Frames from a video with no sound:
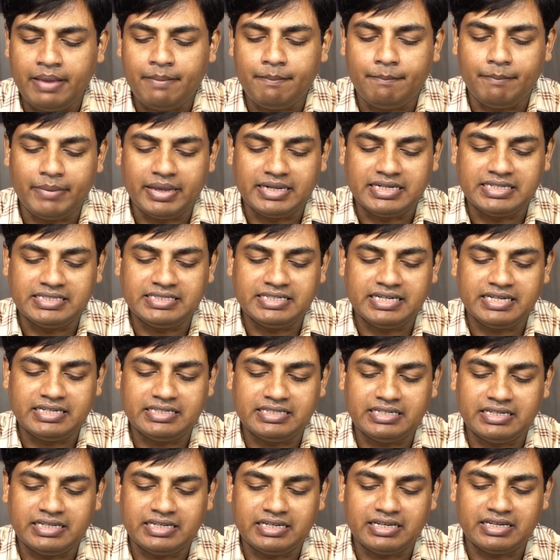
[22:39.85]

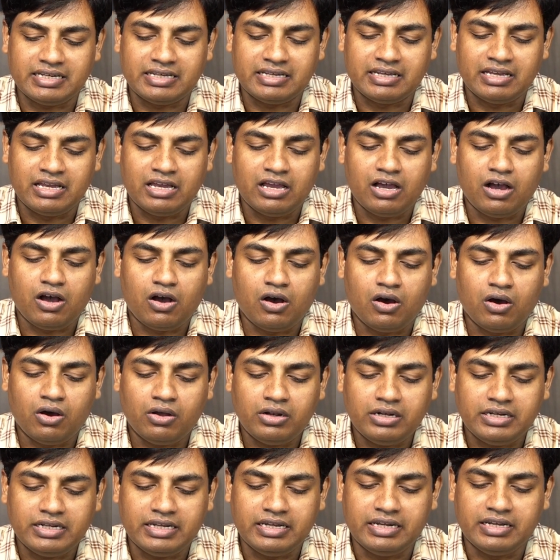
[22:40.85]
meditating
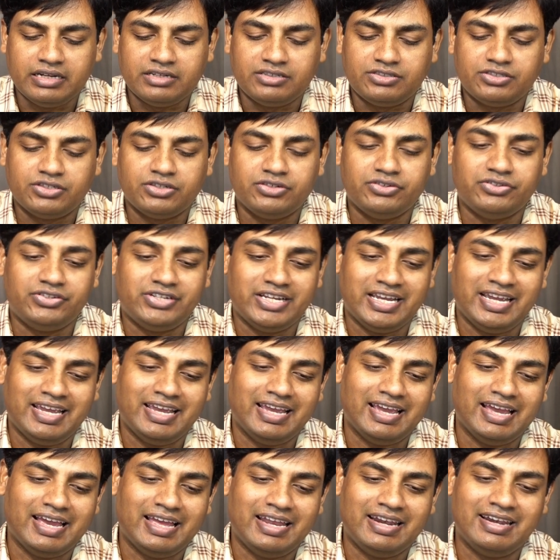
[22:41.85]
on it day
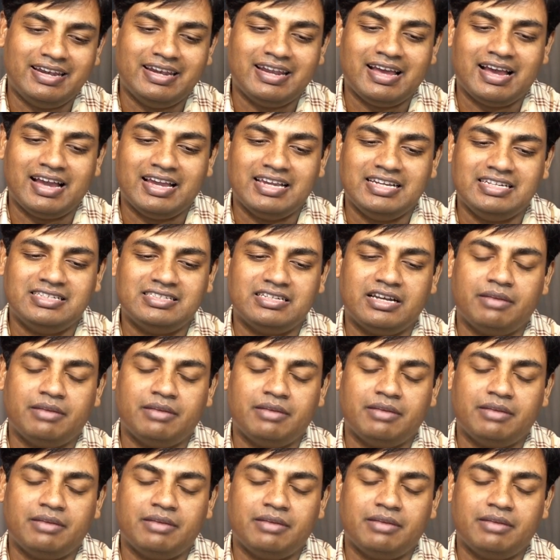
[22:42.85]
and night."